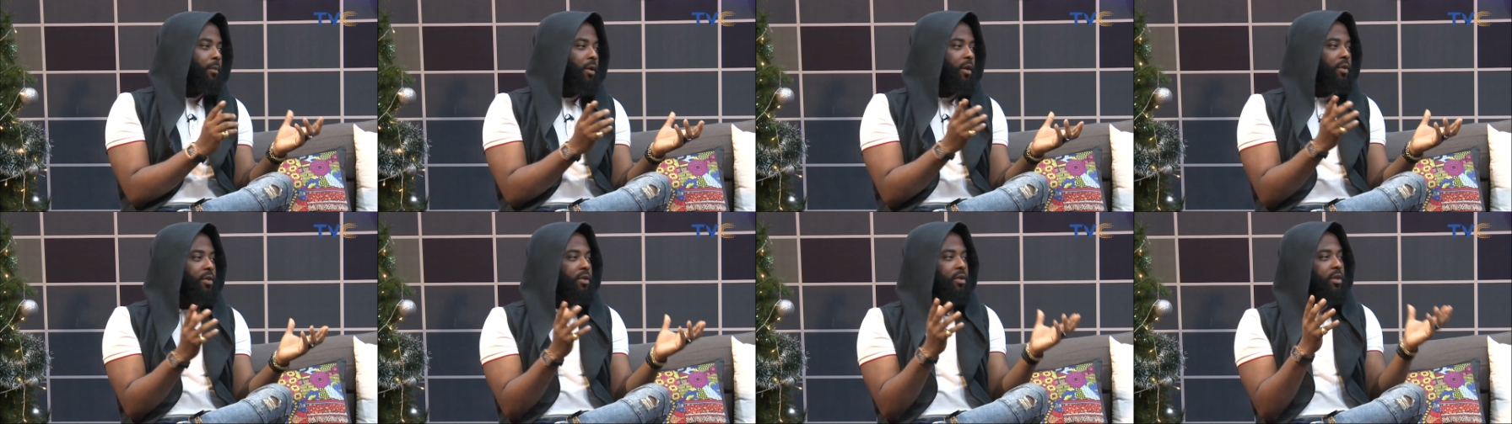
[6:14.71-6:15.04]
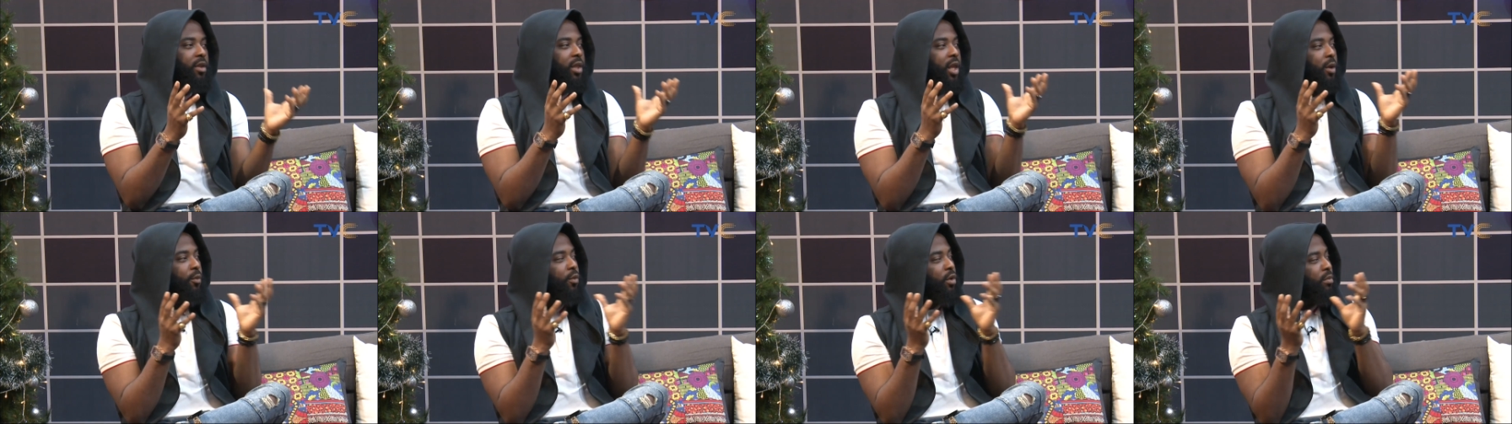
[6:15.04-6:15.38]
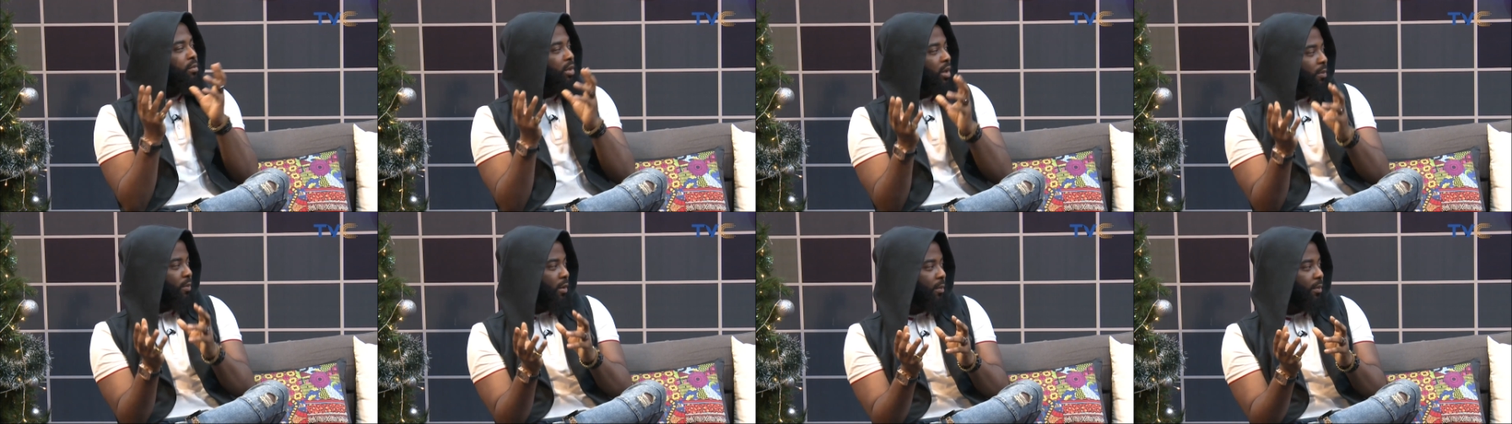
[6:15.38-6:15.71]
but they
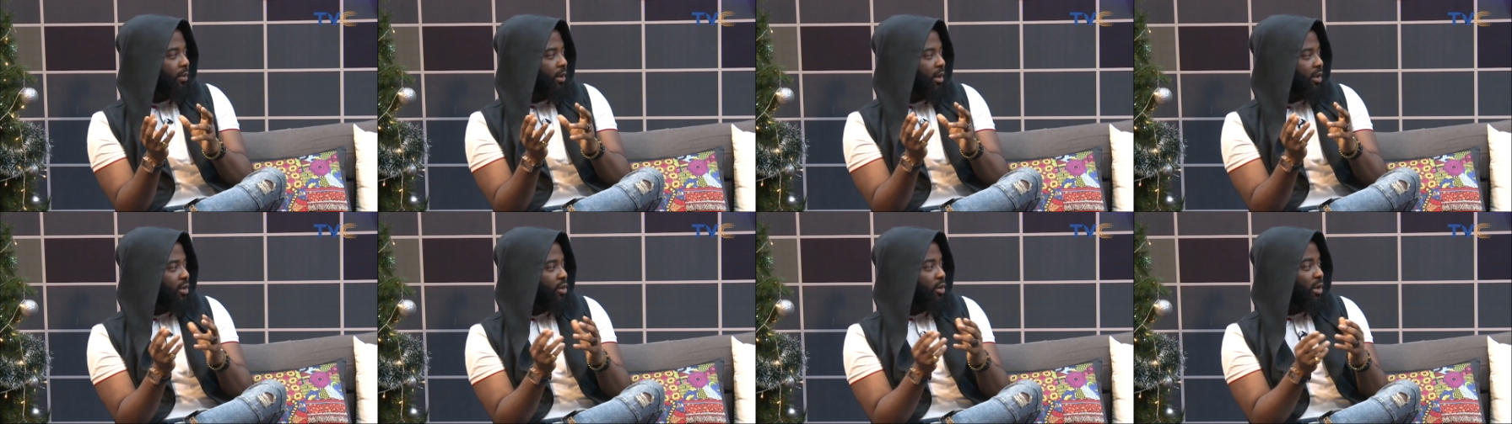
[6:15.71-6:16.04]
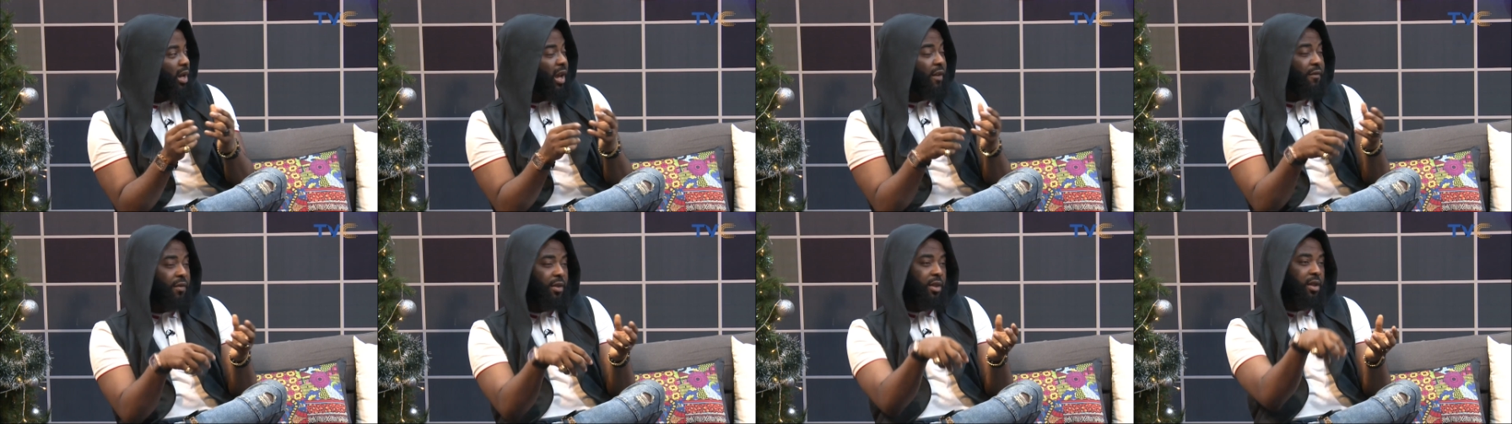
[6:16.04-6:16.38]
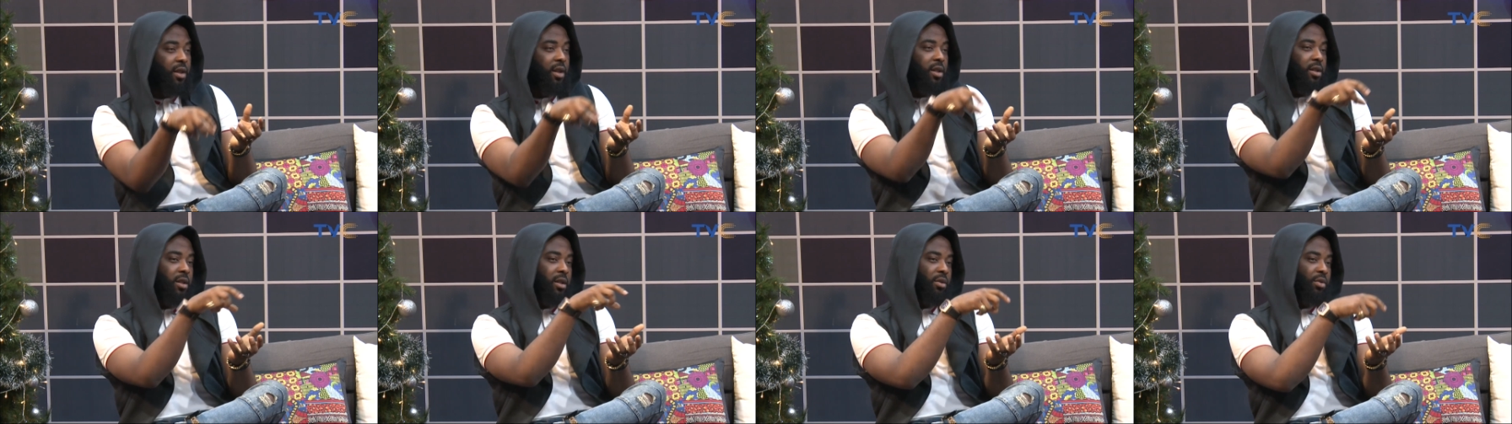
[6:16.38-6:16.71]
won't be popular. So
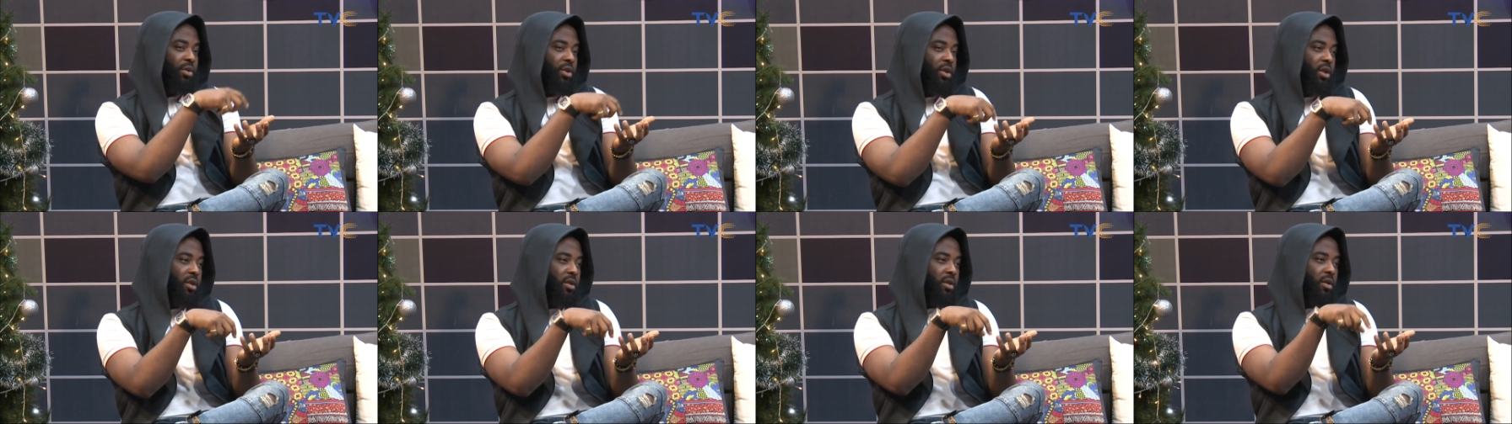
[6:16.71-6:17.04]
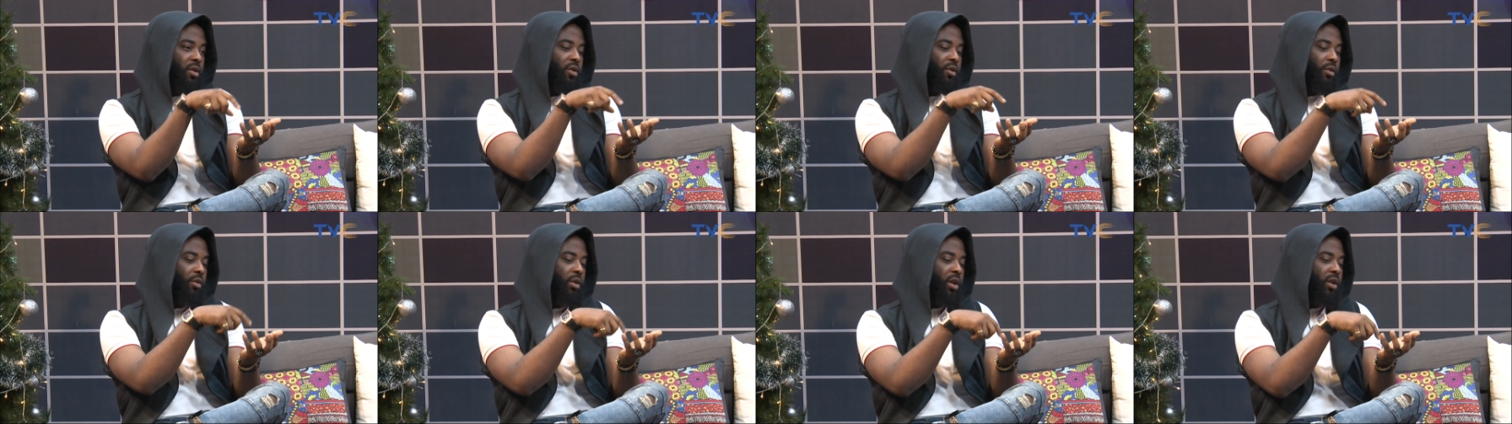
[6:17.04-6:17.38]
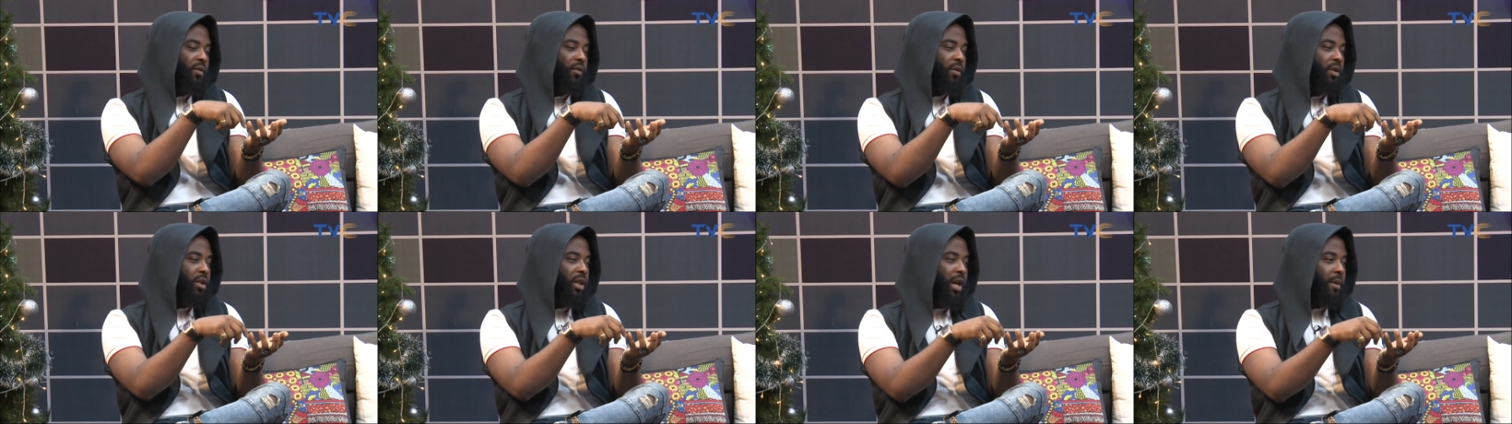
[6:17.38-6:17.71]
everything is 360
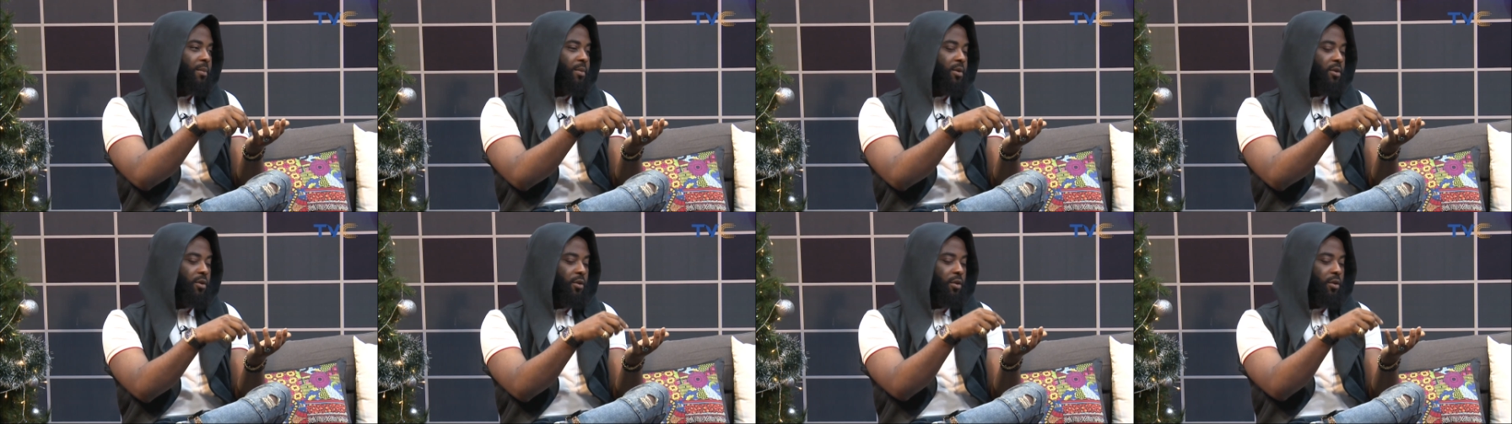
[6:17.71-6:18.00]
degrees for Tems.